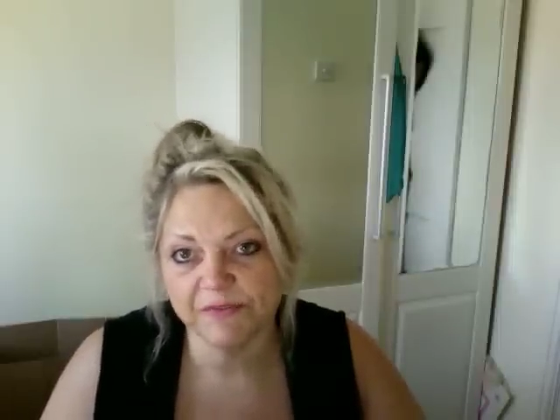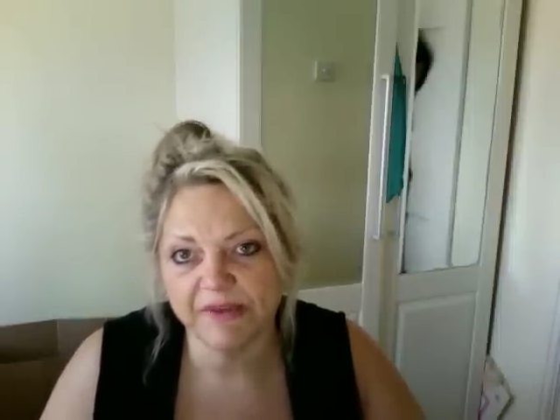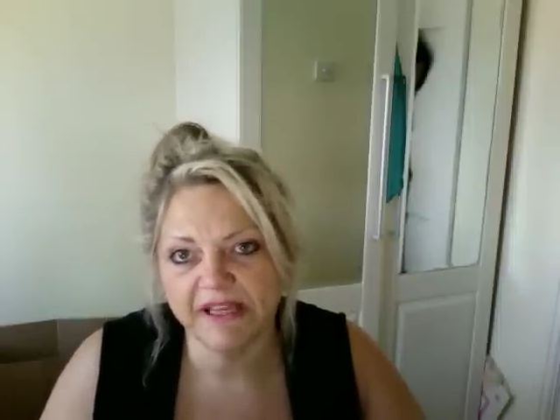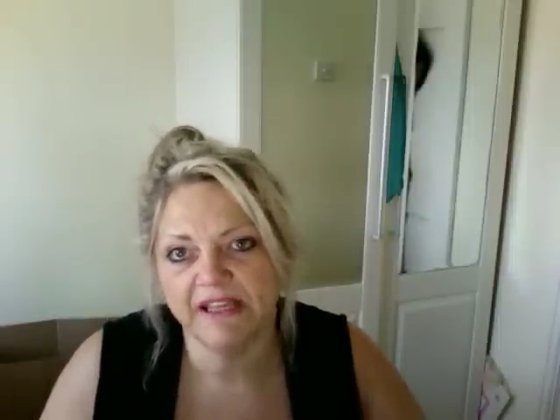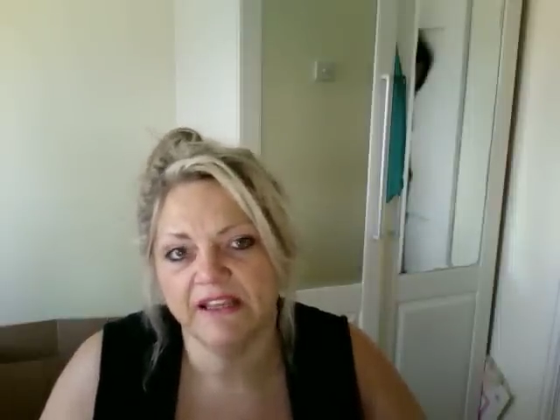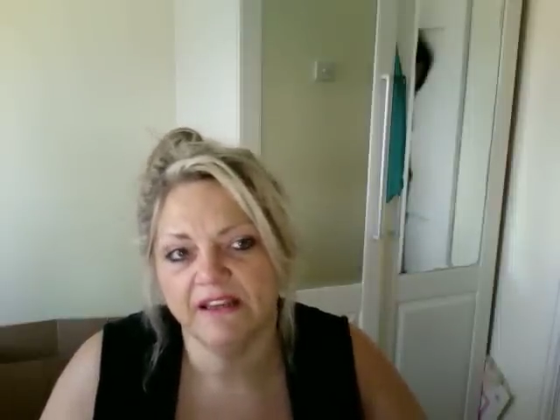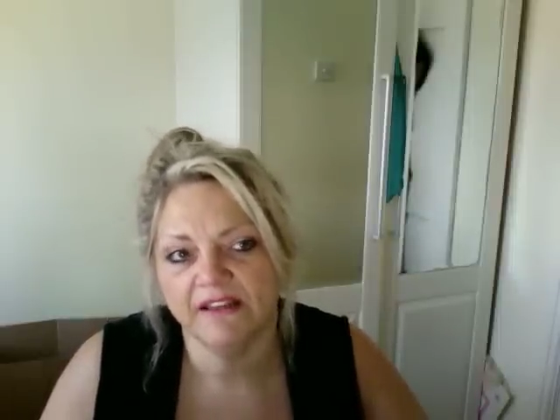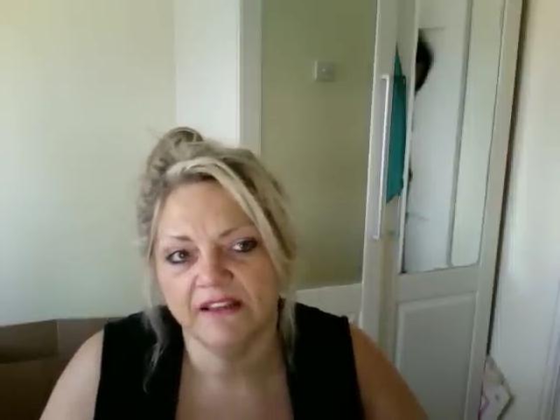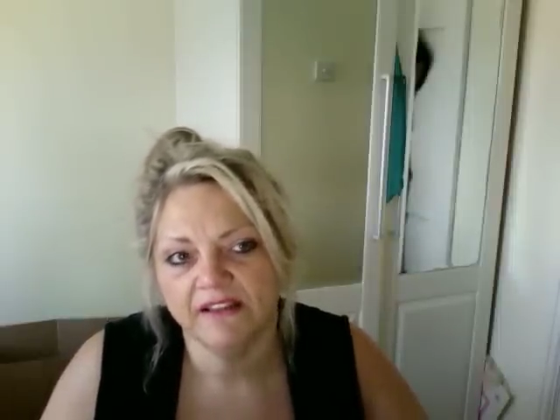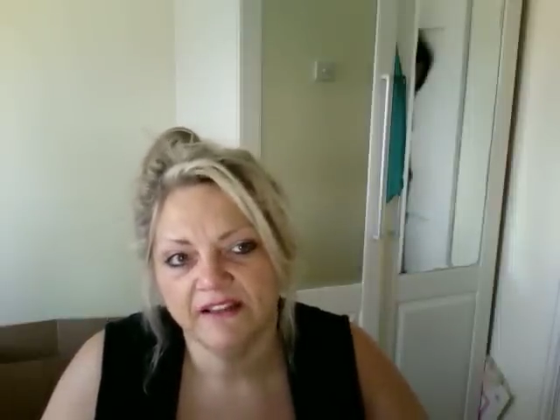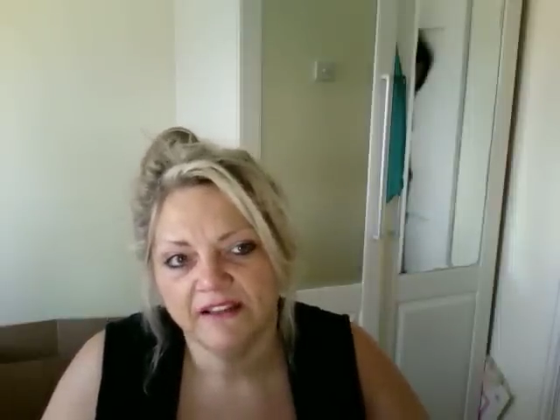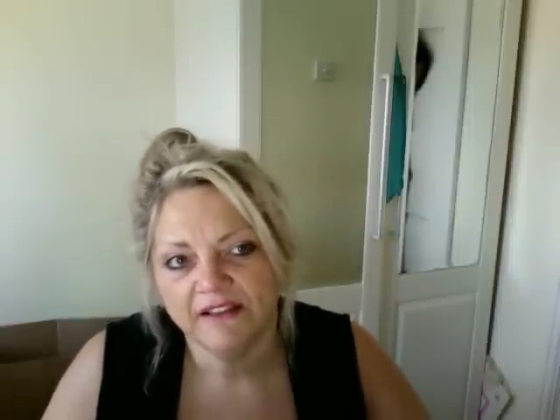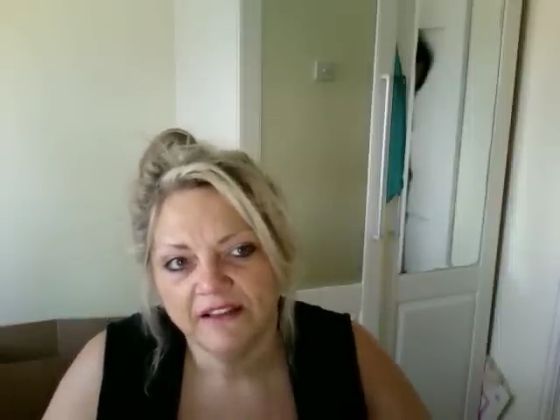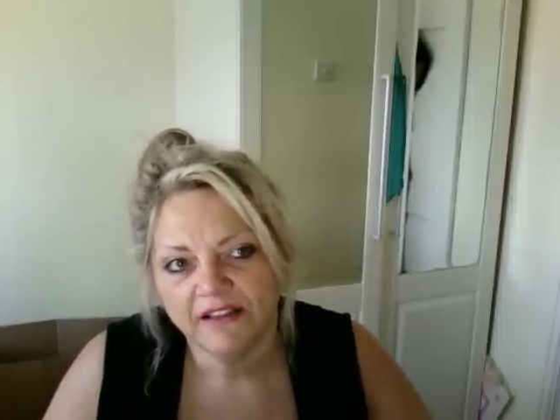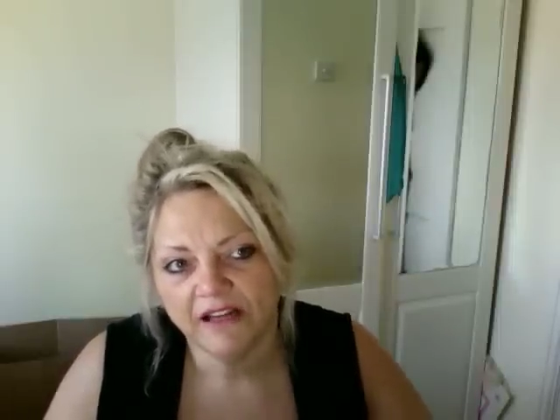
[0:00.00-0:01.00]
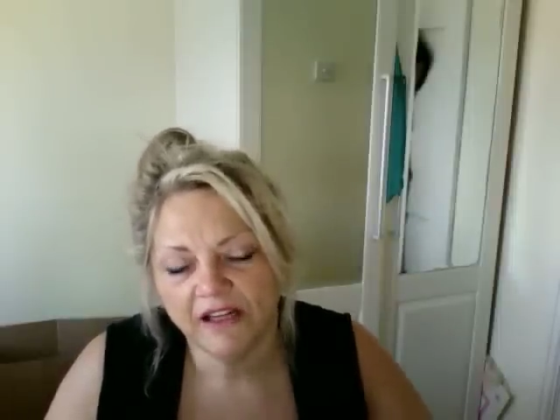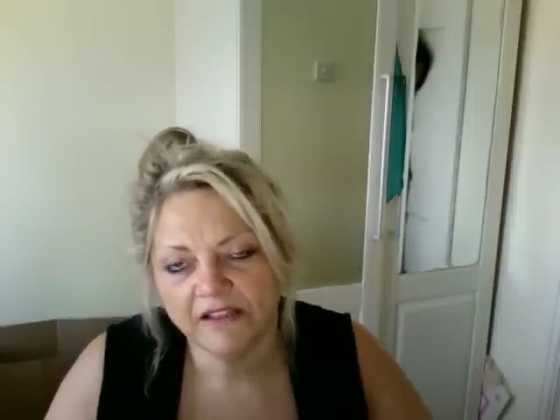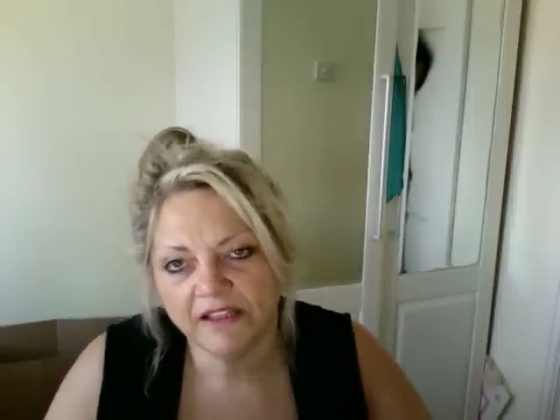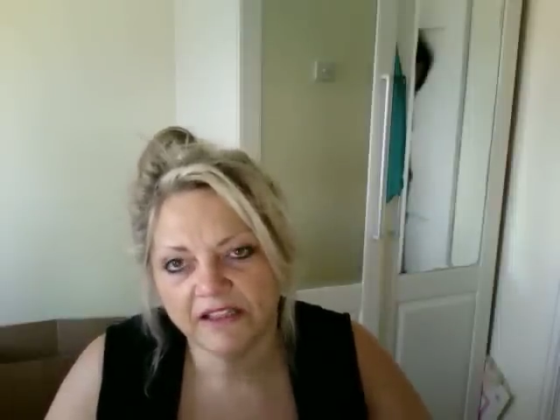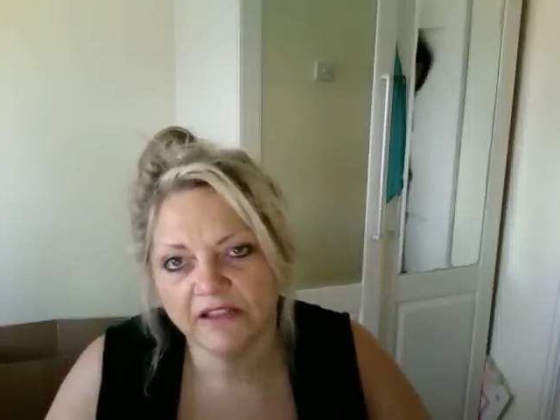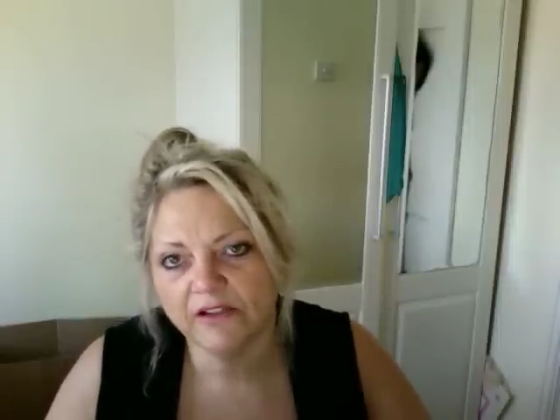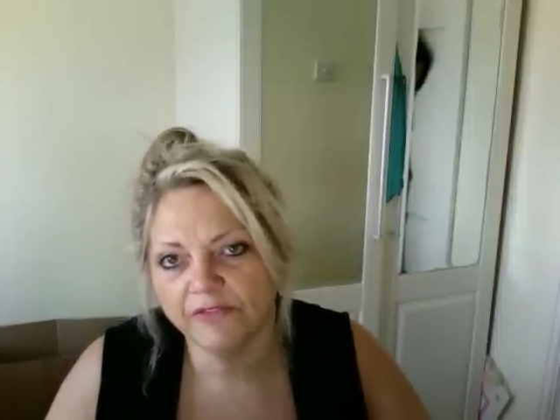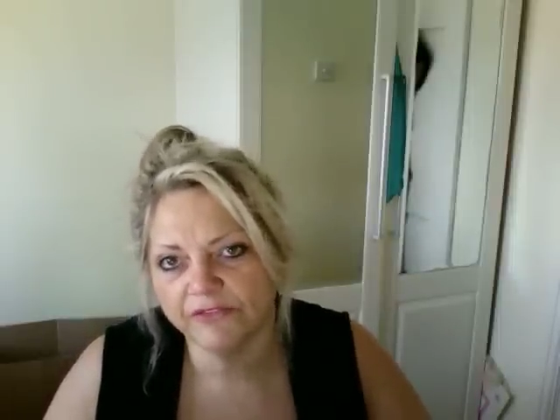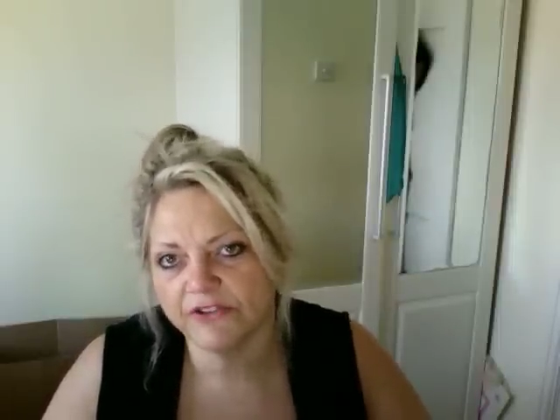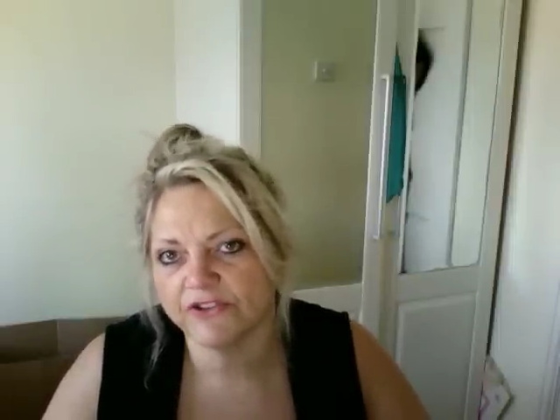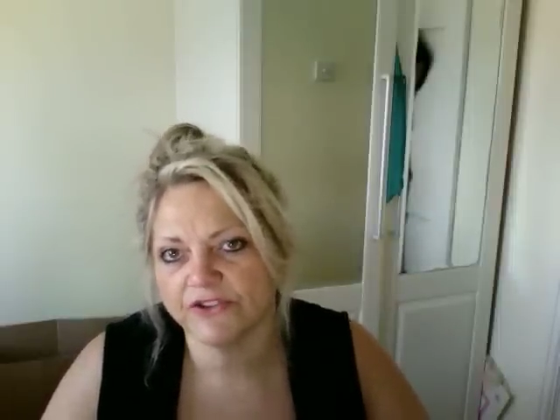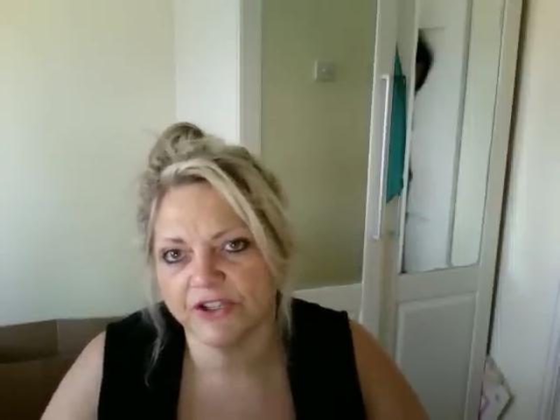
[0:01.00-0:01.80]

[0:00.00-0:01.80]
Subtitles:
me, and I'd love to